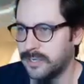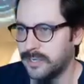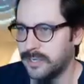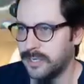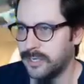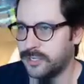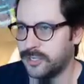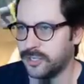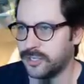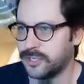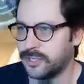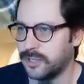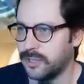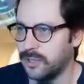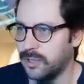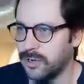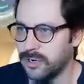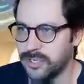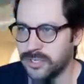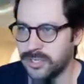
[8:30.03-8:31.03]
It just
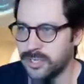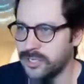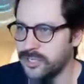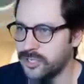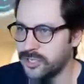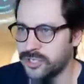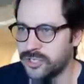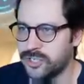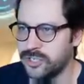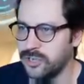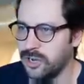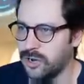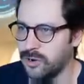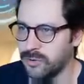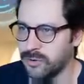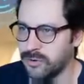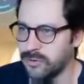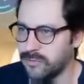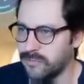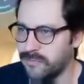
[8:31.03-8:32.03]
looks, it's just so
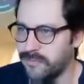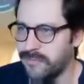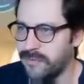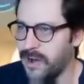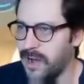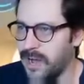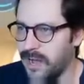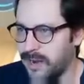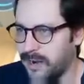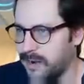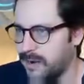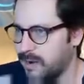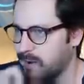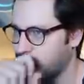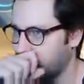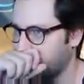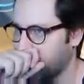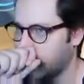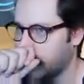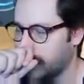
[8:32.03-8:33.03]
fun.
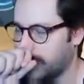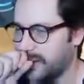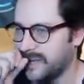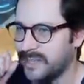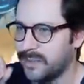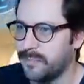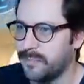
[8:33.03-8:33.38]
Like, the